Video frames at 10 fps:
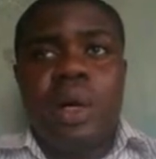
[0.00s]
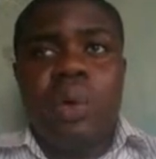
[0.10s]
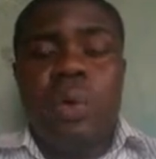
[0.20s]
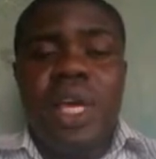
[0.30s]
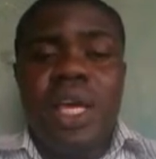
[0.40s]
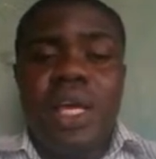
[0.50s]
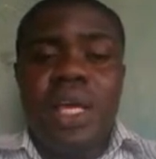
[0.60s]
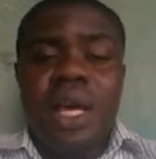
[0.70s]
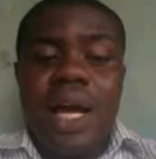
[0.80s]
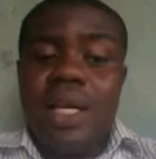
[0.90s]

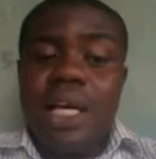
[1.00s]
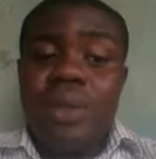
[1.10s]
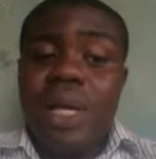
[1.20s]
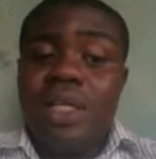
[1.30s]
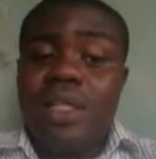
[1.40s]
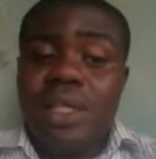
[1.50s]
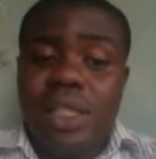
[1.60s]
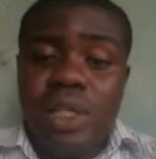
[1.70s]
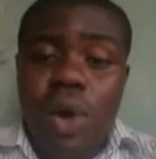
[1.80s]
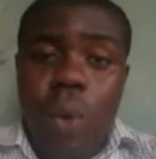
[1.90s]
we can actually
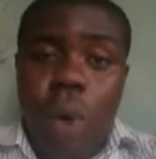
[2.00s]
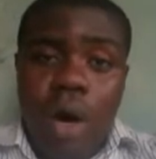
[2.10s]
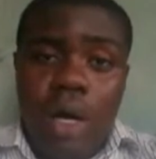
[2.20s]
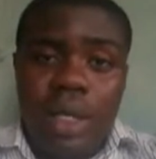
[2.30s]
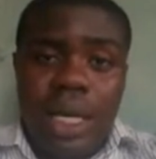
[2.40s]
see your work,